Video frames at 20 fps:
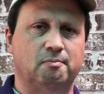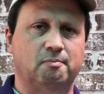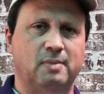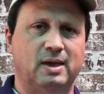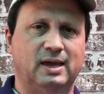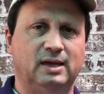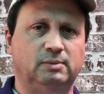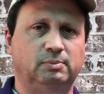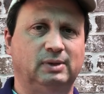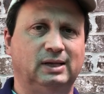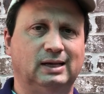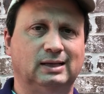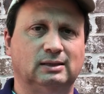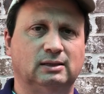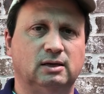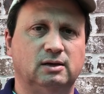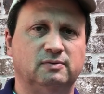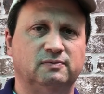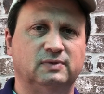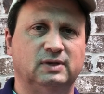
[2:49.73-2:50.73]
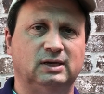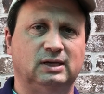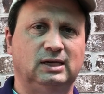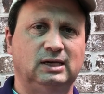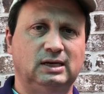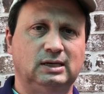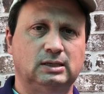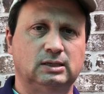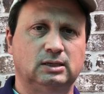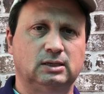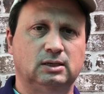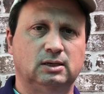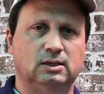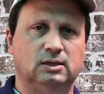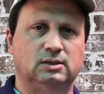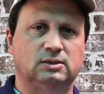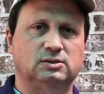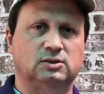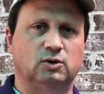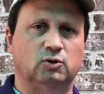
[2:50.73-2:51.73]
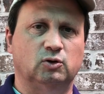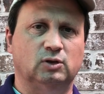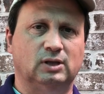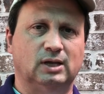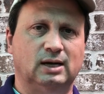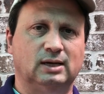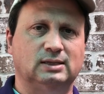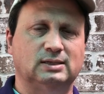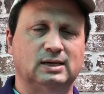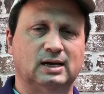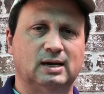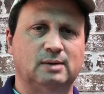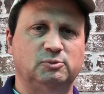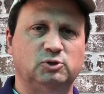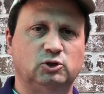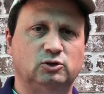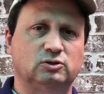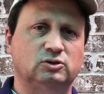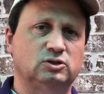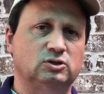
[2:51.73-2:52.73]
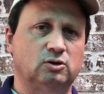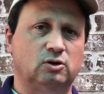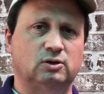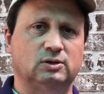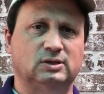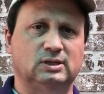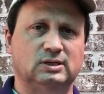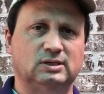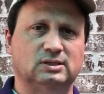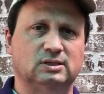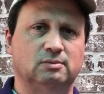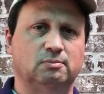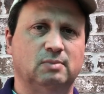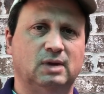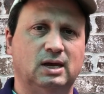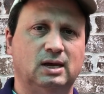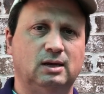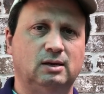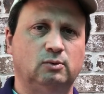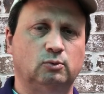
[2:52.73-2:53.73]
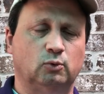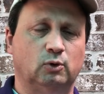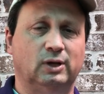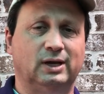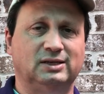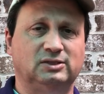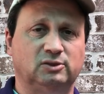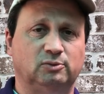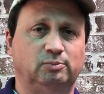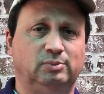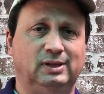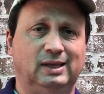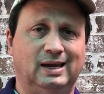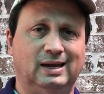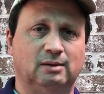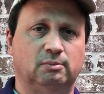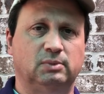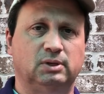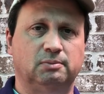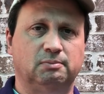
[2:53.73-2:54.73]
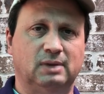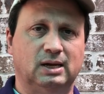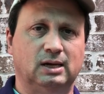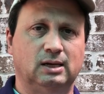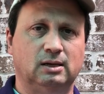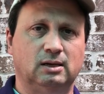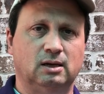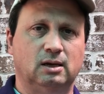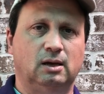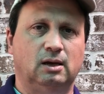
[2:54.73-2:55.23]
eggplant love the heat, so a lot of times you can start these in May, well actually plant them in May,